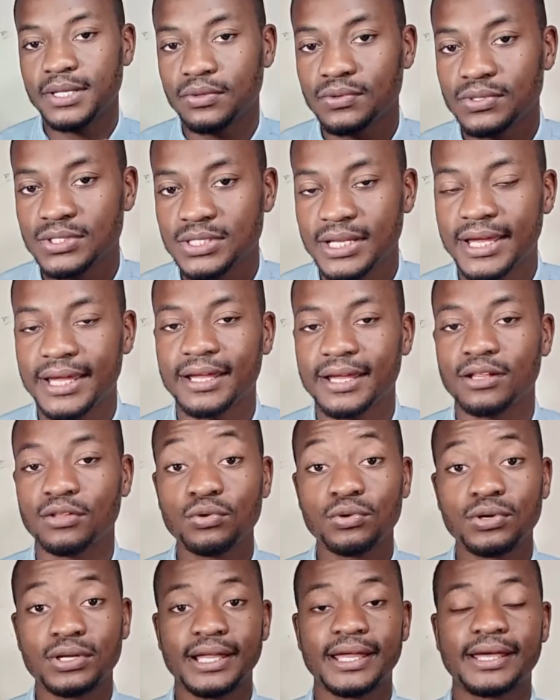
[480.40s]

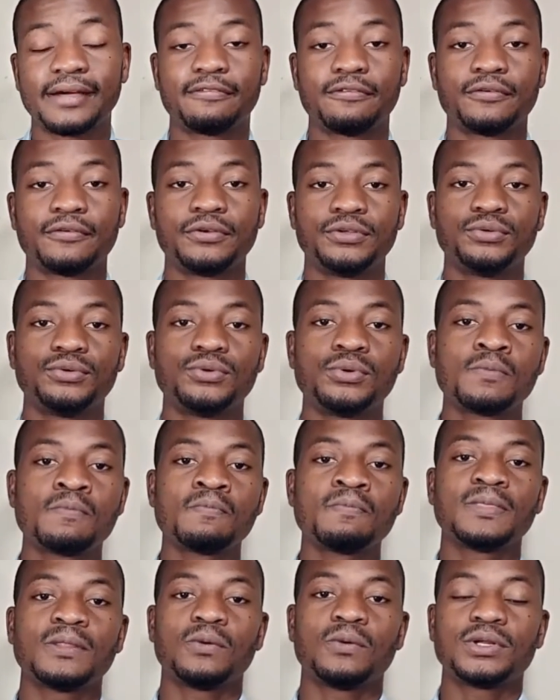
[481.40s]
look like for you?
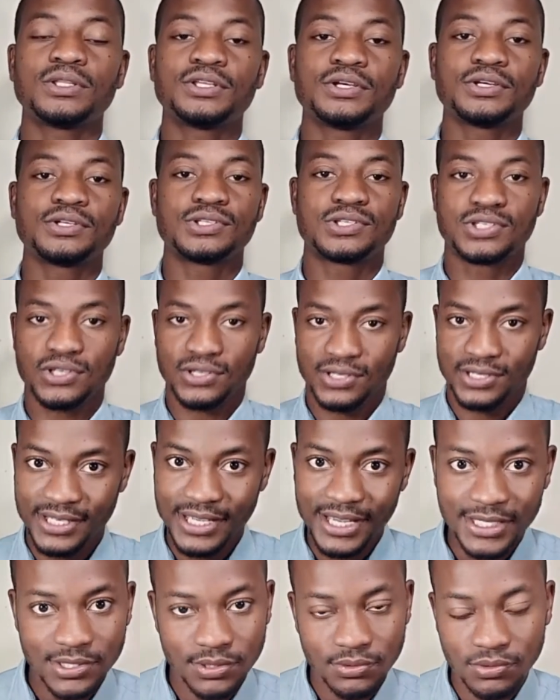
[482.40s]
What does
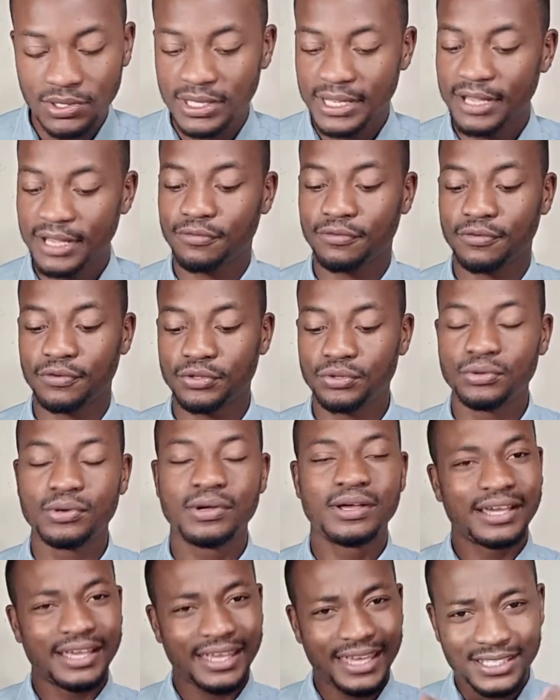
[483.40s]
success look like for you?
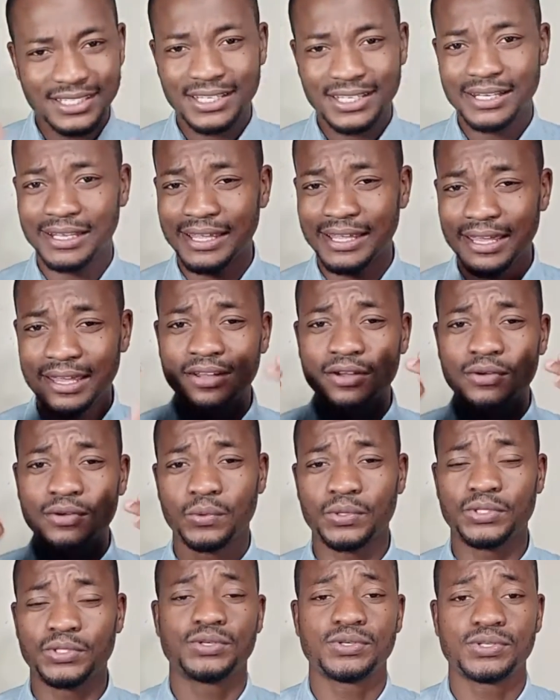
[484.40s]
Get clear
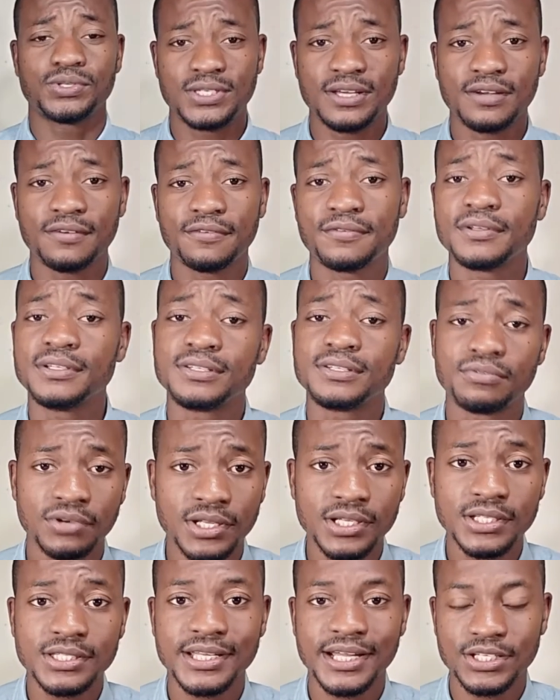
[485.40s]
with yourself. It
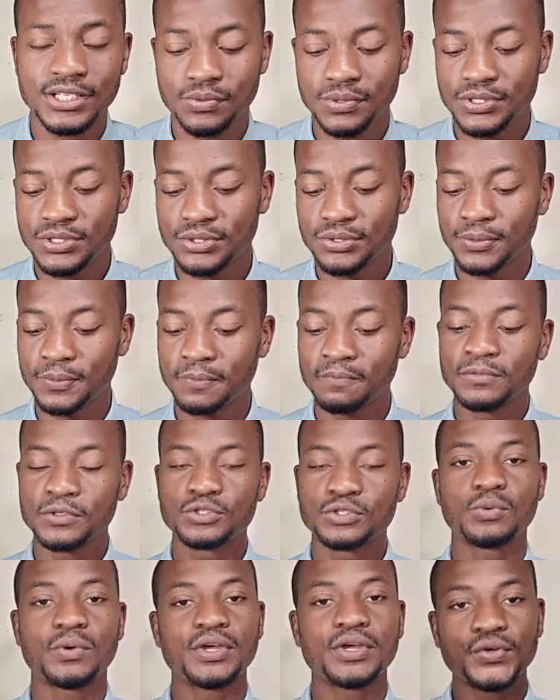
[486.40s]
really starts with you.
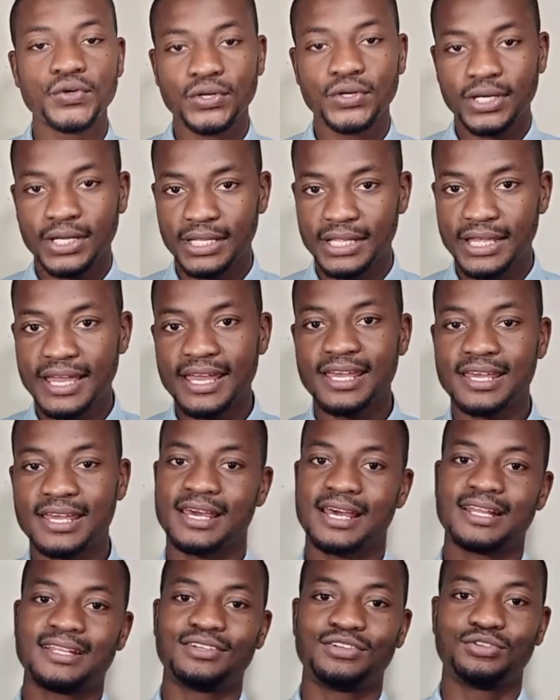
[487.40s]
So when you're clear
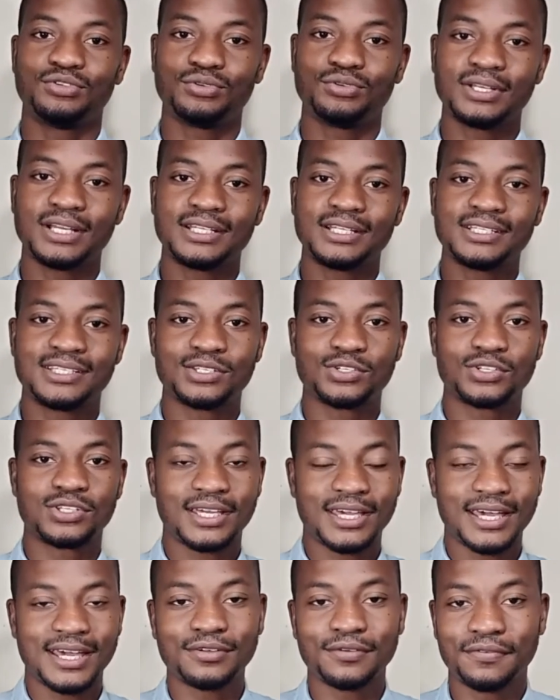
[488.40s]
and you know that this is the
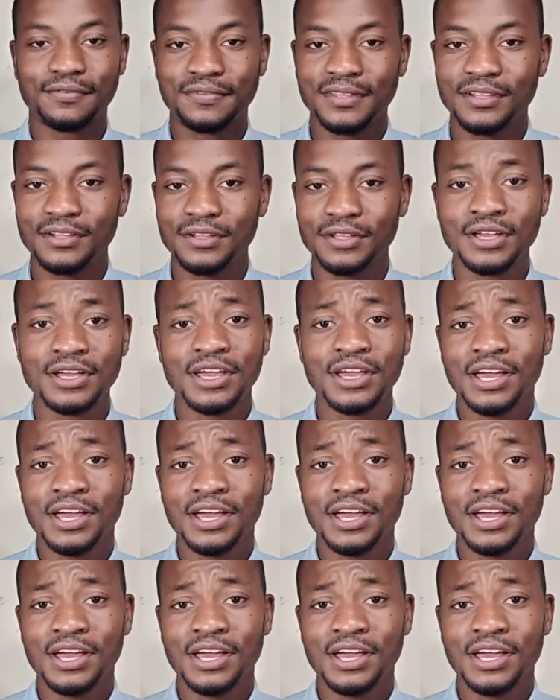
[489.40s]
kind of thing,